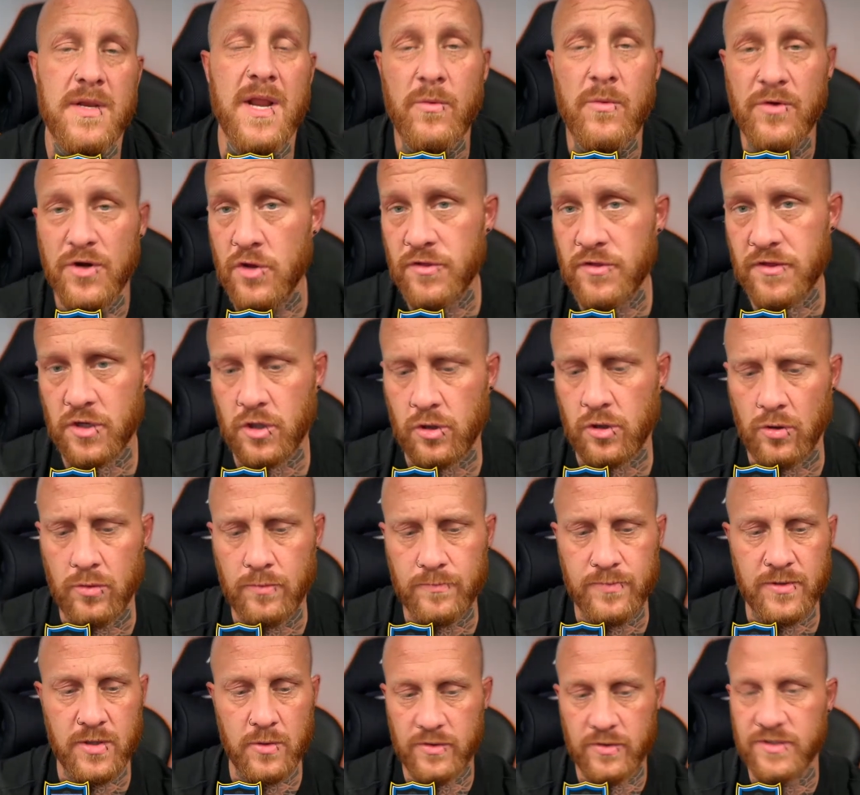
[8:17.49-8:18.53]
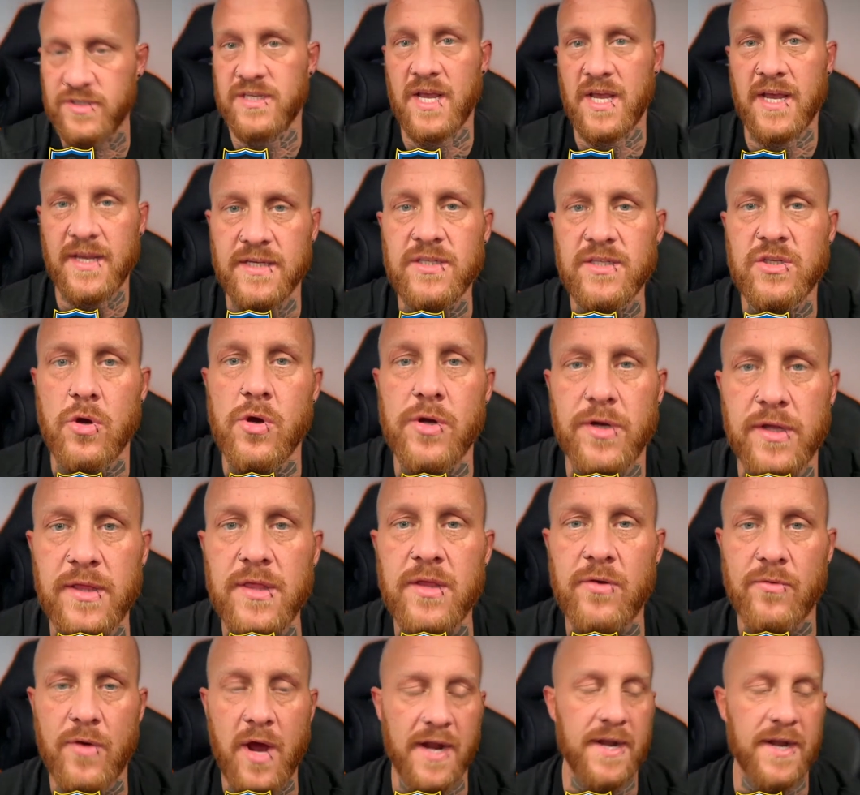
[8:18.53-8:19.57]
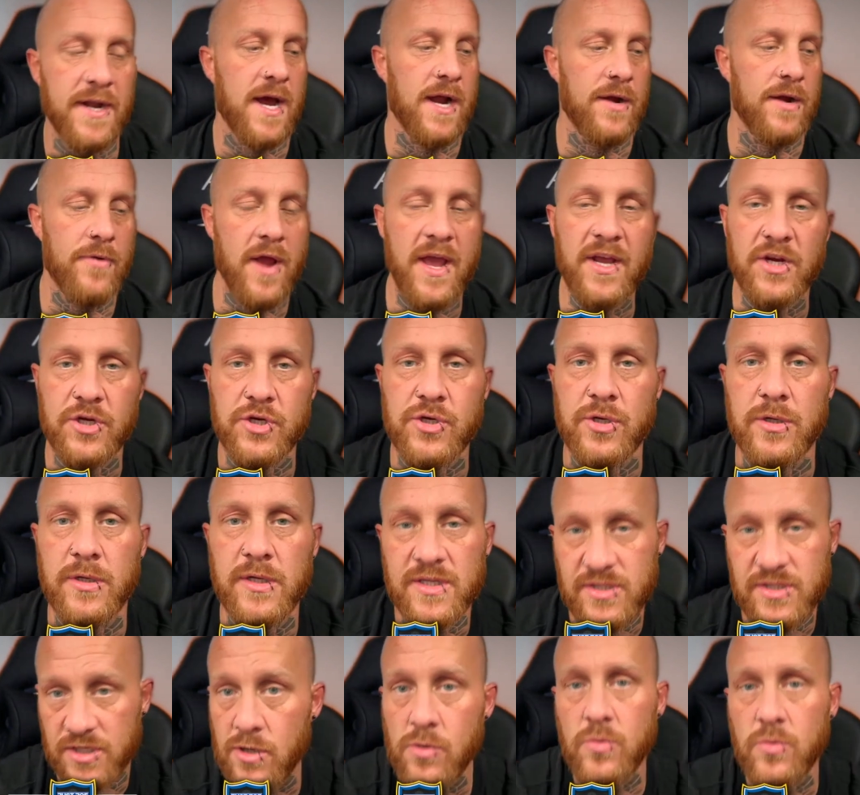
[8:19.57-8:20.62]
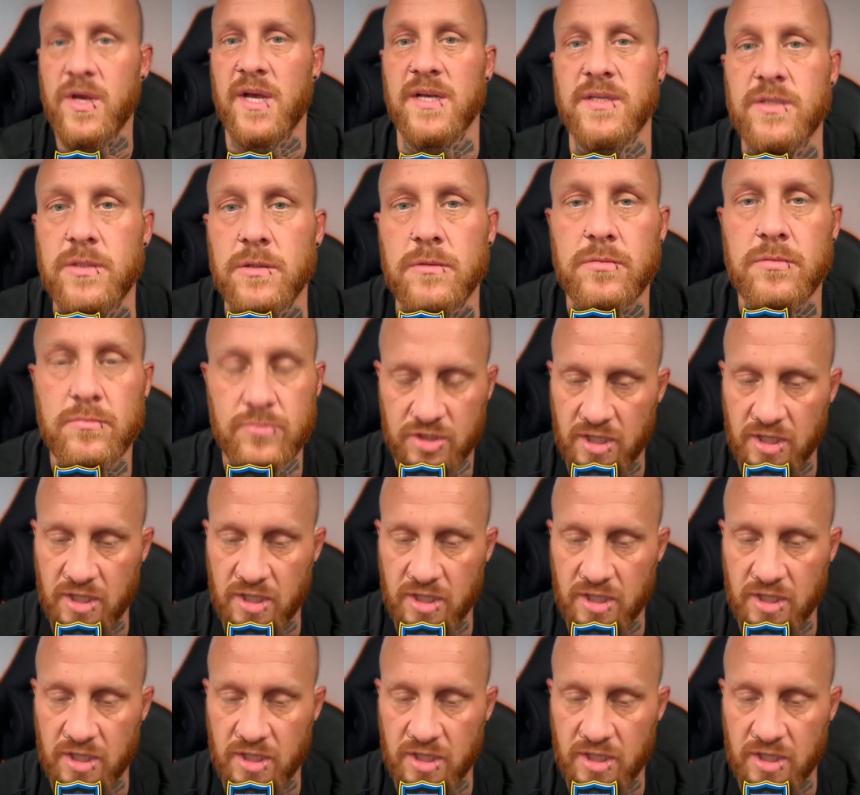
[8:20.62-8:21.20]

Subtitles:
Now, another club you would say is going in the right direction is Newcastle.